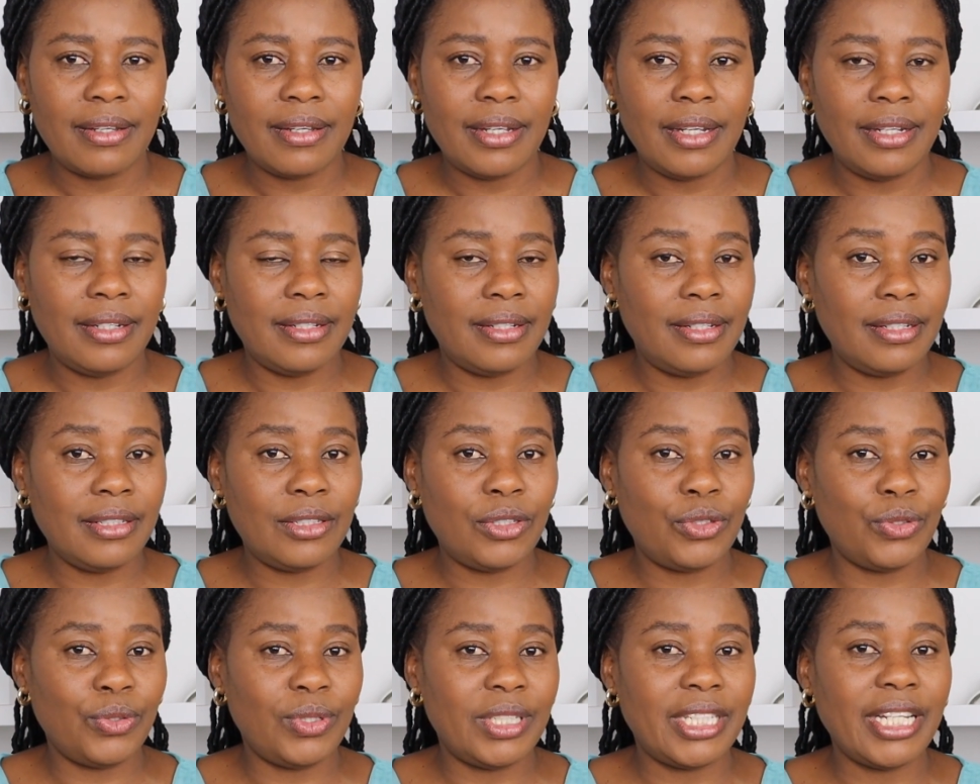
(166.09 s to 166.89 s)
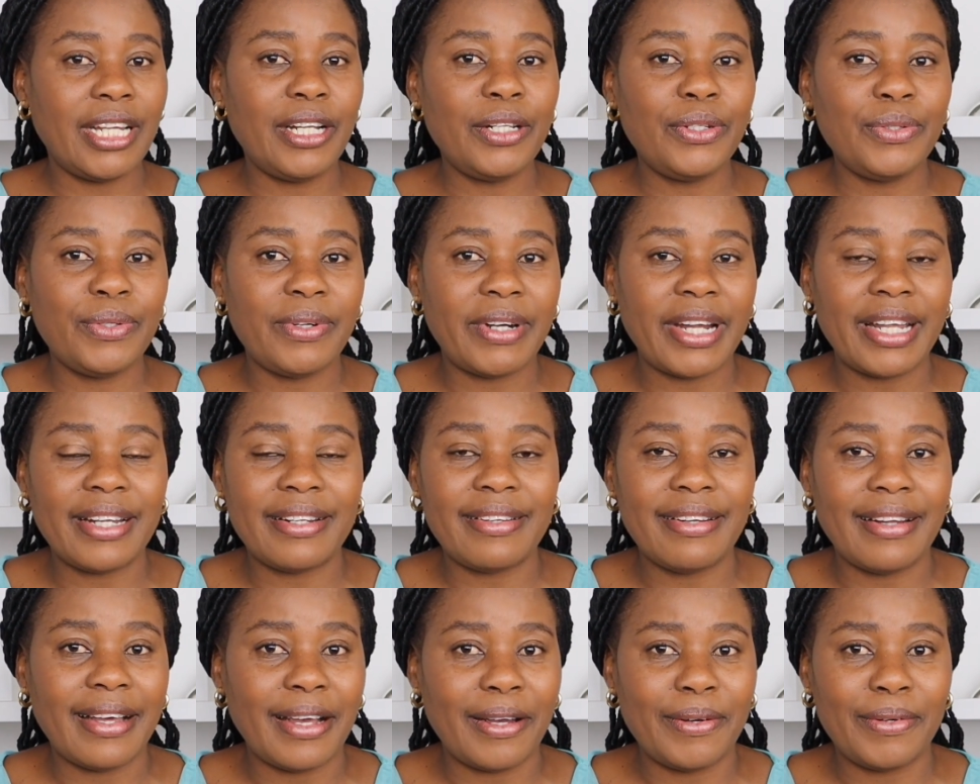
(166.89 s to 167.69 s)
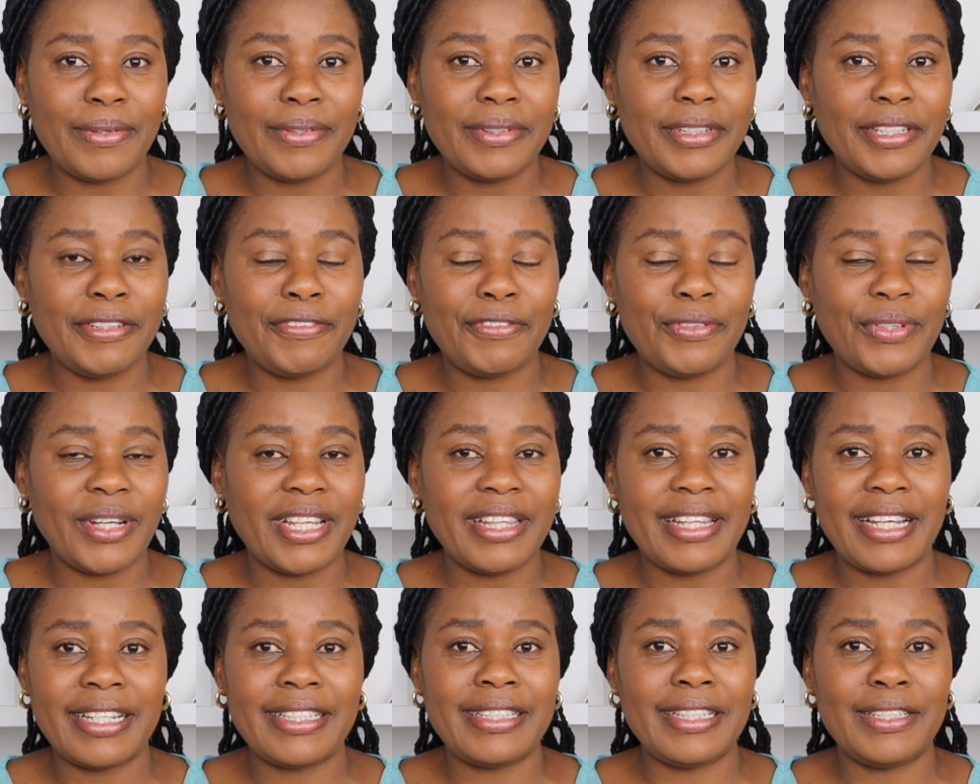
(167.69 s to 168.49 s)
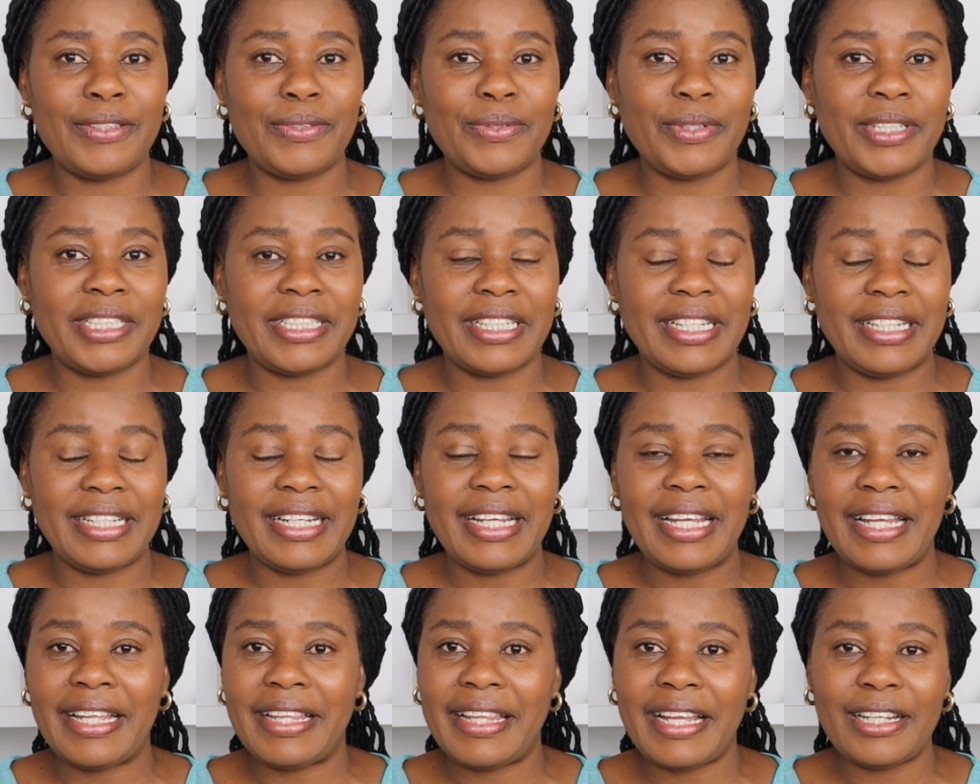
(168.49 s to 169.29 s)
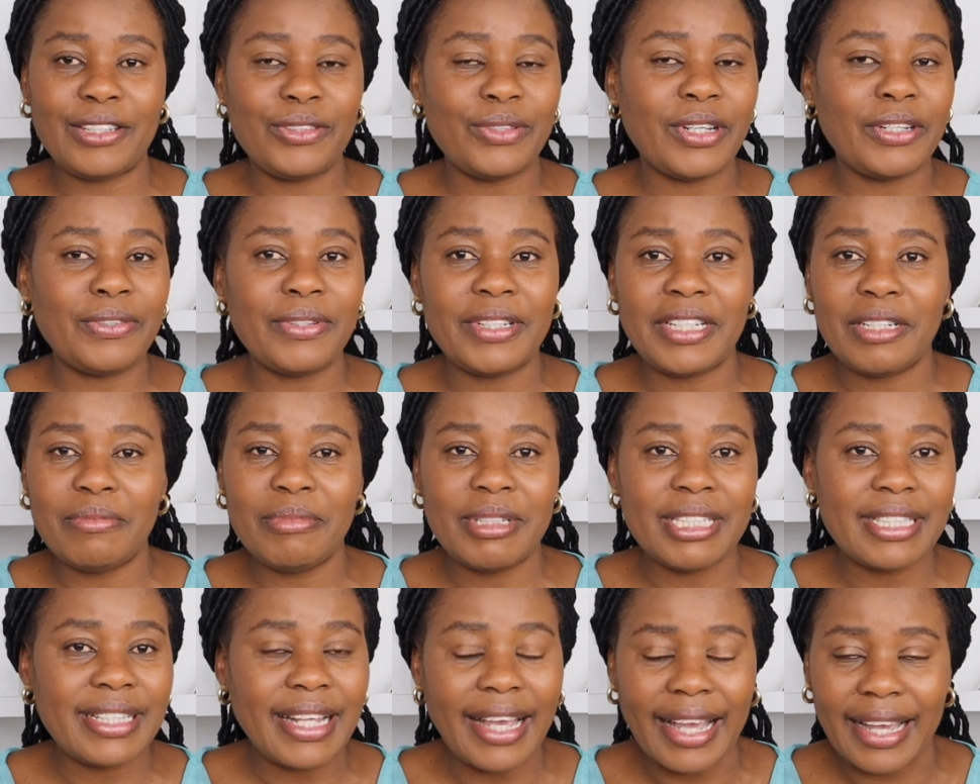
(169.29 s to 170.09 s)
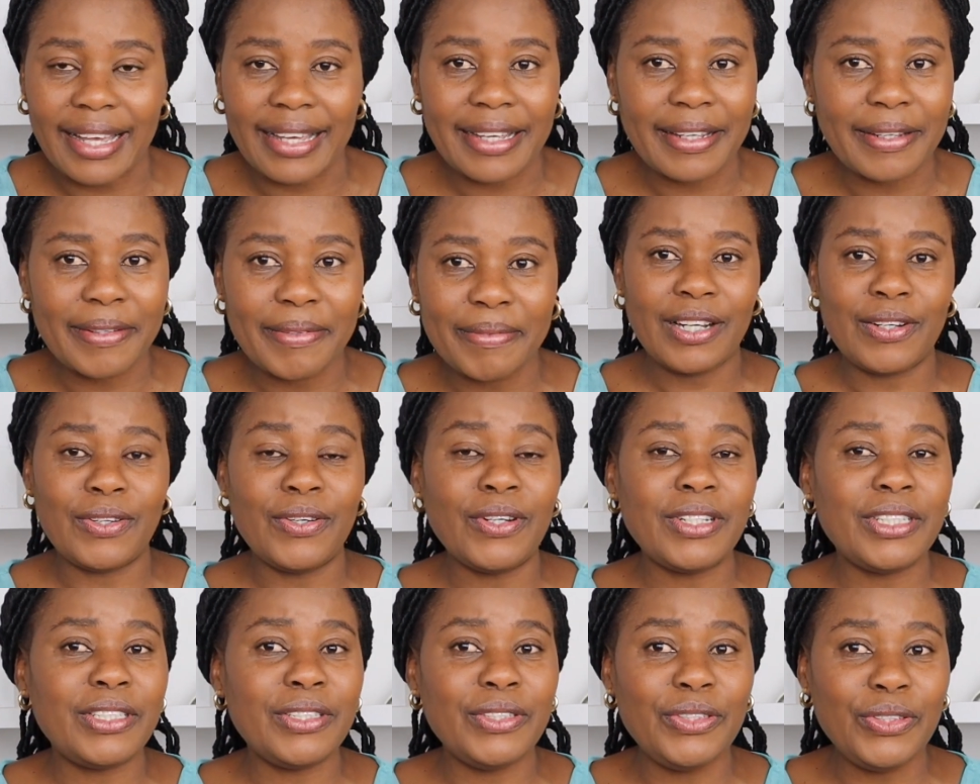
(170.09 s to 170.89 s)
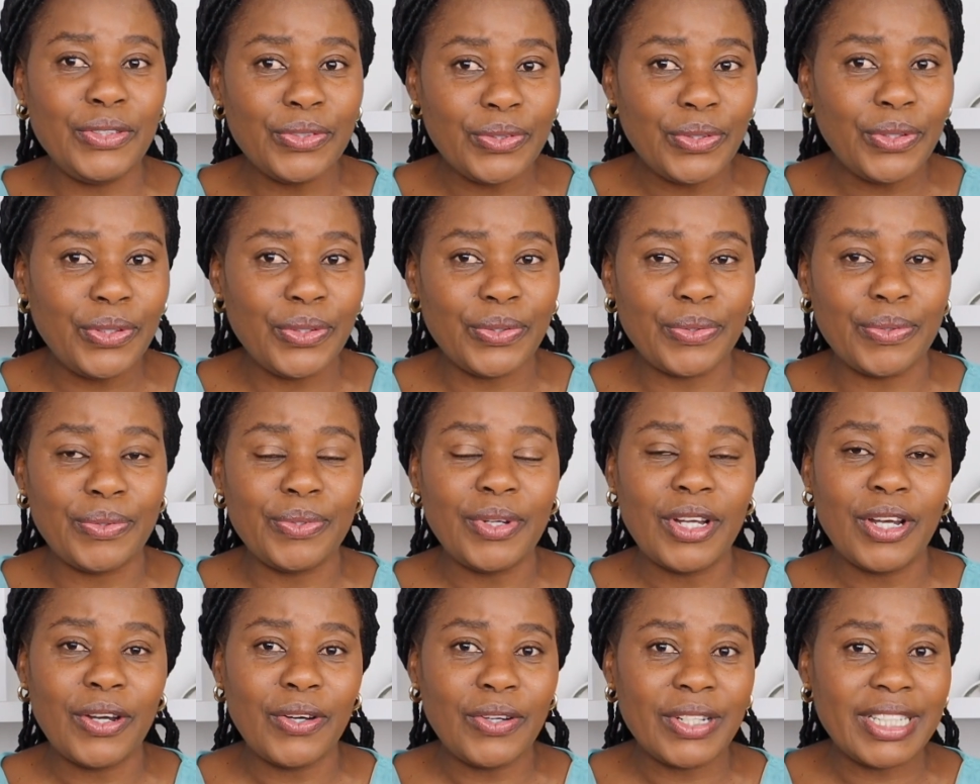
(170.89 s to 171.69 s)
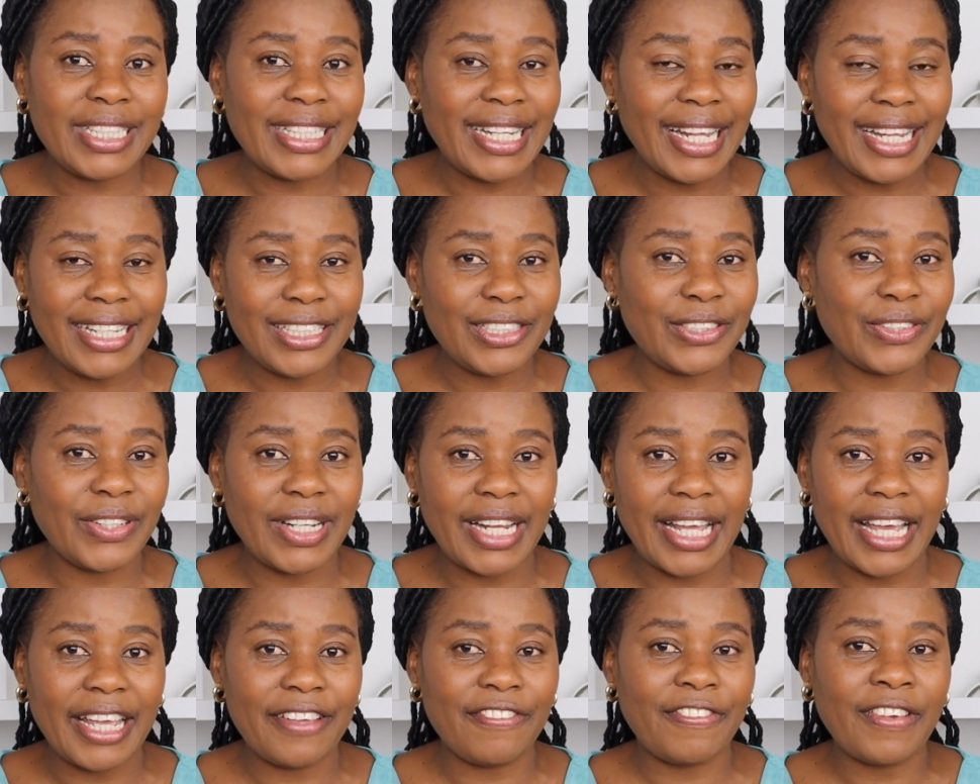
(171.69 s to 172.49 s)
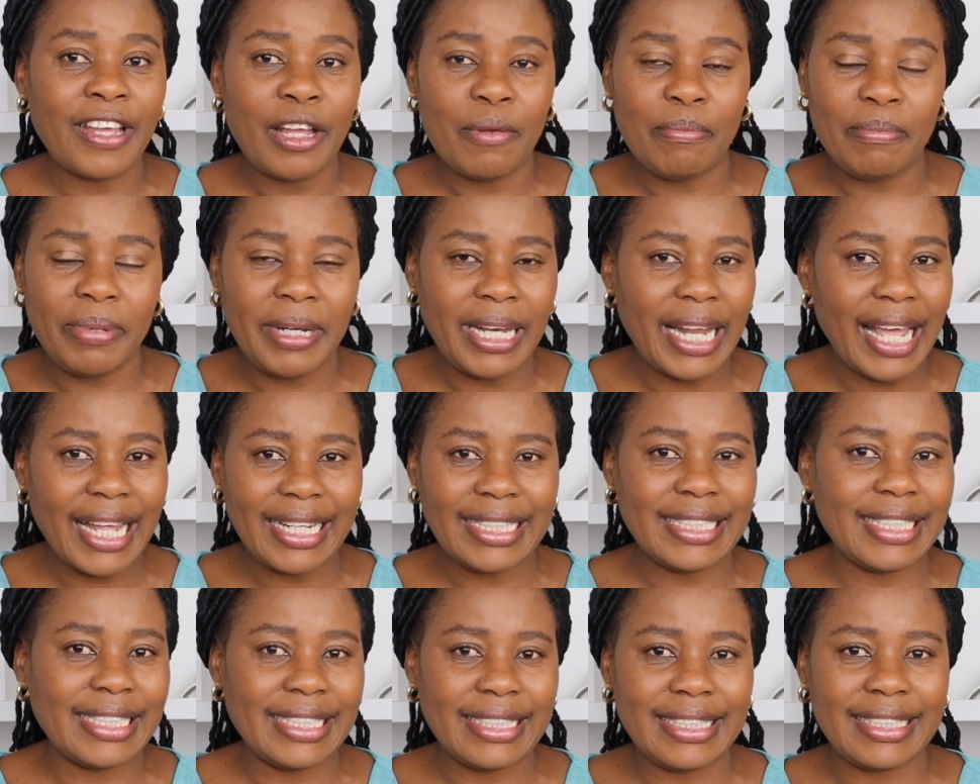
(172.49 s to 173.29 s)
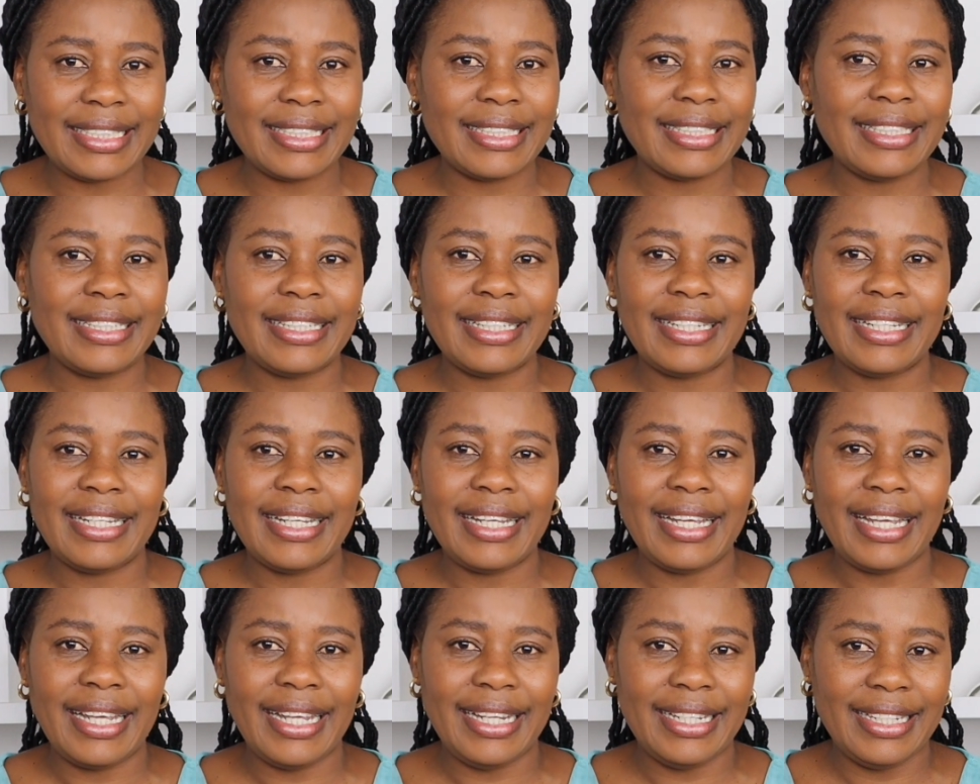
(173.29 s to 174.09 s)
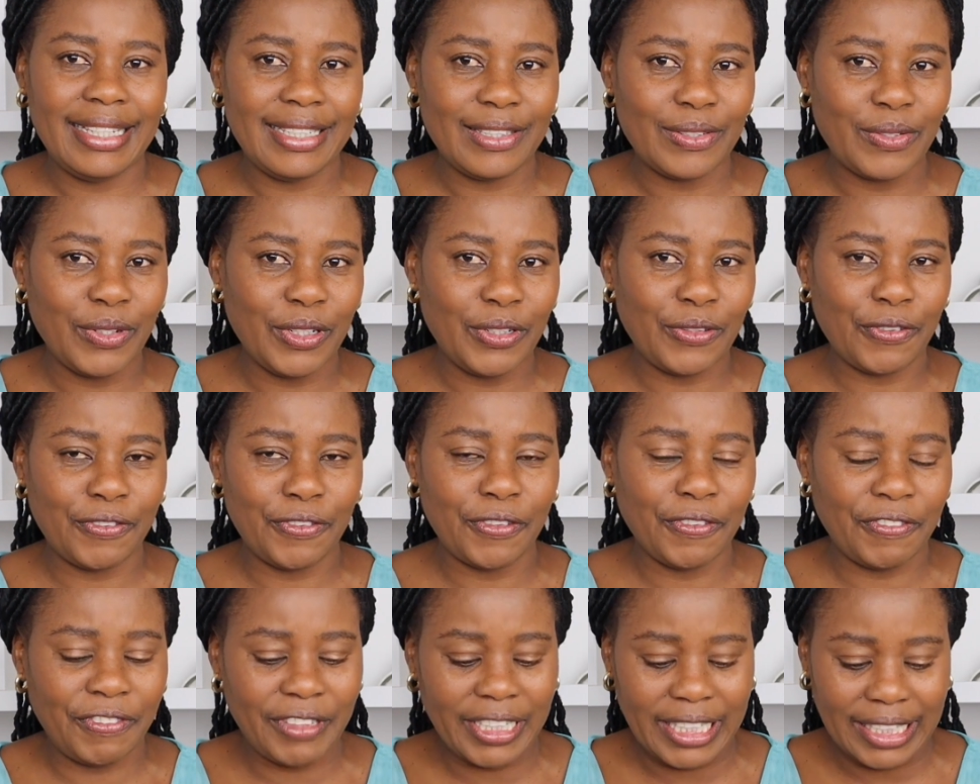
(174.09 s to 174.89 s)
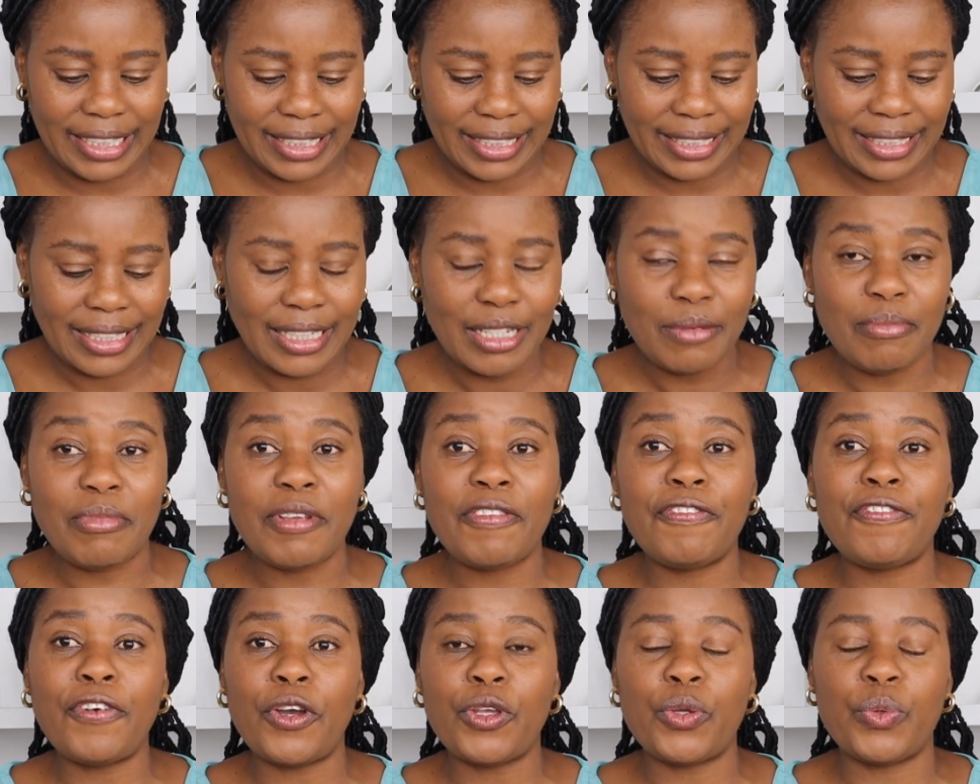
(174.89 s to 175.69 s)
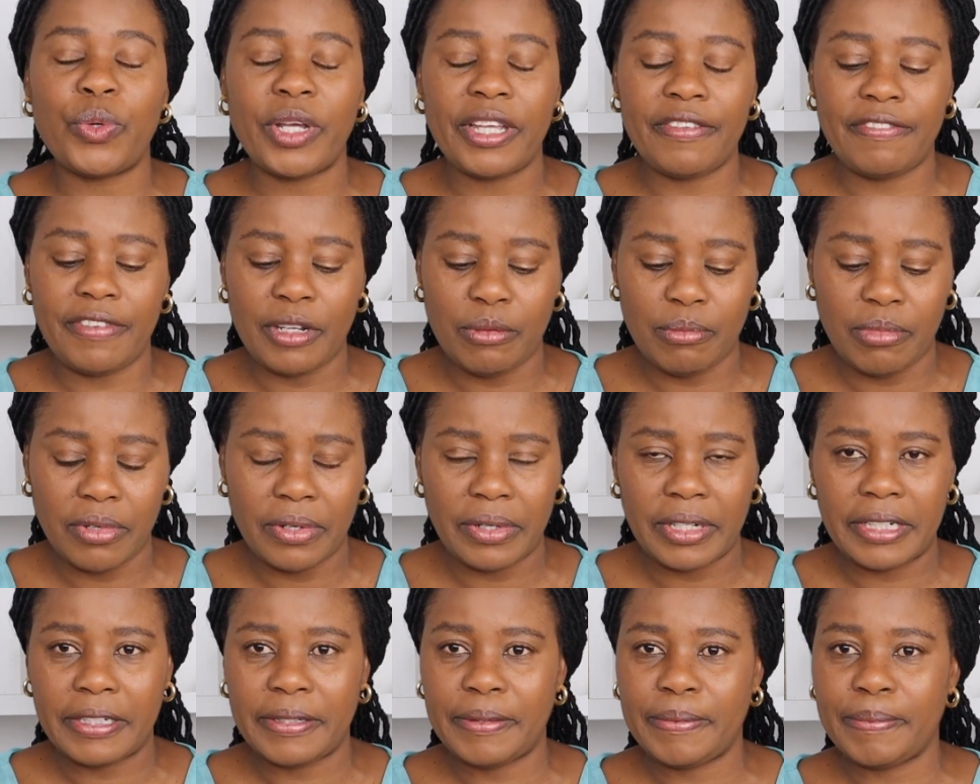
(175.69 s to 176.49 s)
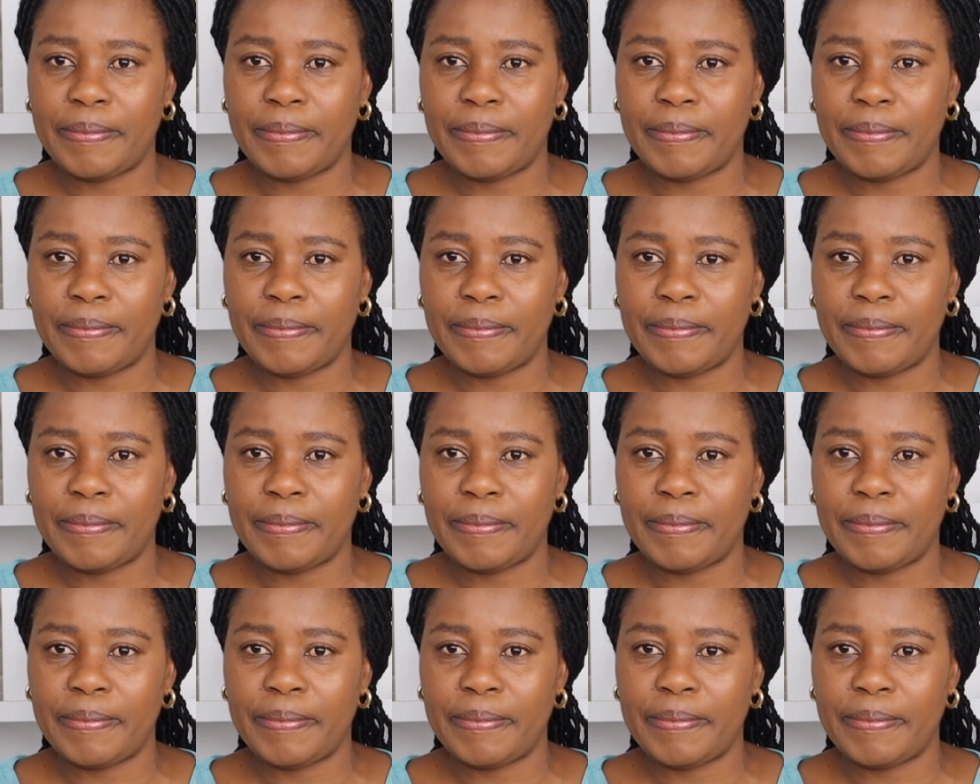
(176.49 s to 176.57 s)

And this should tell you right now, if you're in that situation, that you are not a mistake. God knew you, ordained your life, planned it, and is going to fulfill it before you were even born.